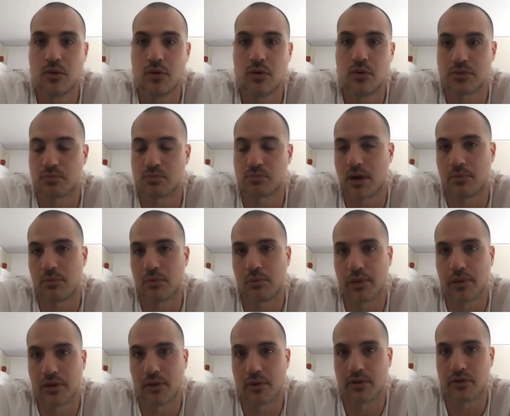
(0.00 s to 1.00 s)
is probably
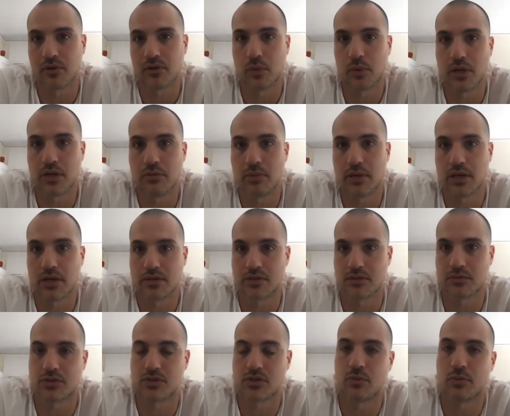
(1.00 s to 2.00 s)
going to win, because
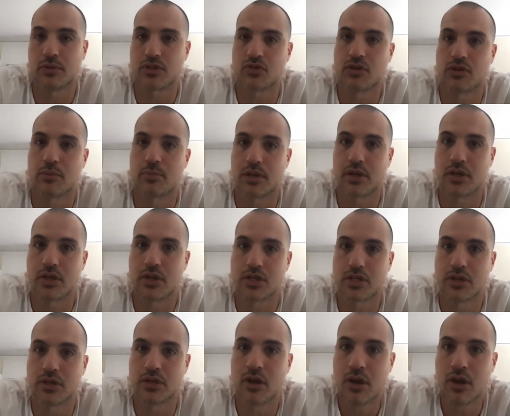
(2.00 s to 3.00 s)
there's so much
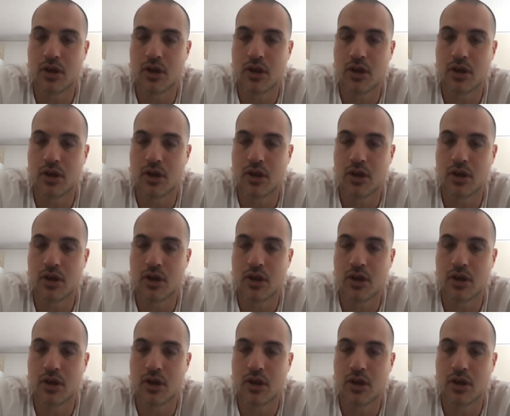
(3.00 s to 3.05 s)
trepidation